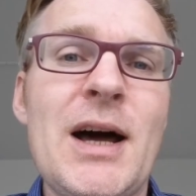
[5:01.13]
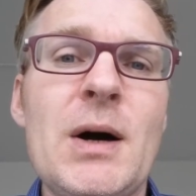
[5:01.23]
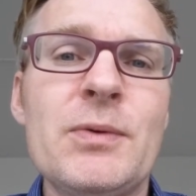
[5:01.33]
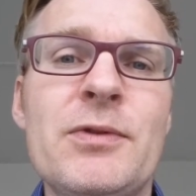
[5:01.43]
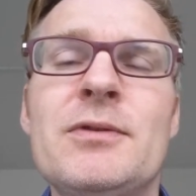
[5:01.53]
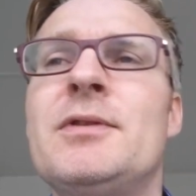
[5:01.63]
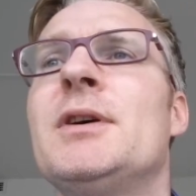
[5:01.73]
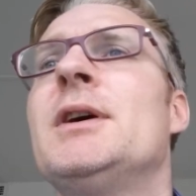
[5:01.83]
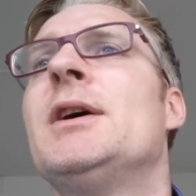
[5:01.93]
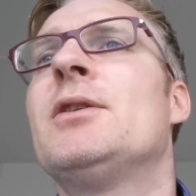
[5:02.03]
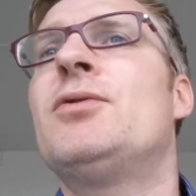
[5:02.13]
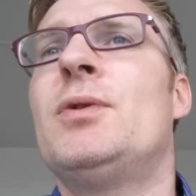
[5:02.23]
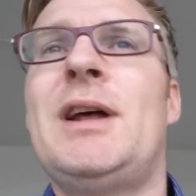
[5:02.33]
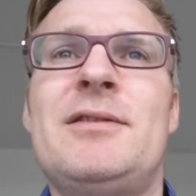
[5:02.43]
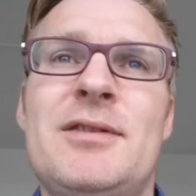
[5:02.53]
thousand.
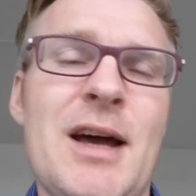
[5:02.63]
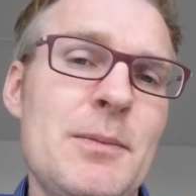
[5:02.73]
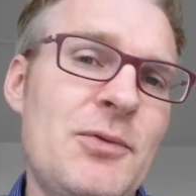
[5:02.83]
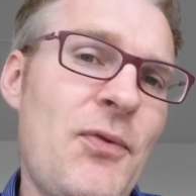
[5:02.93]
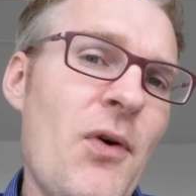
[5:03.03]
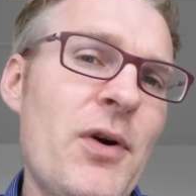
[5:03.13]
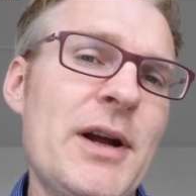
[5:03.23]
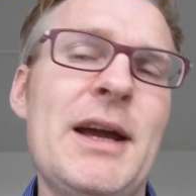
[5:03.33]
So that's times four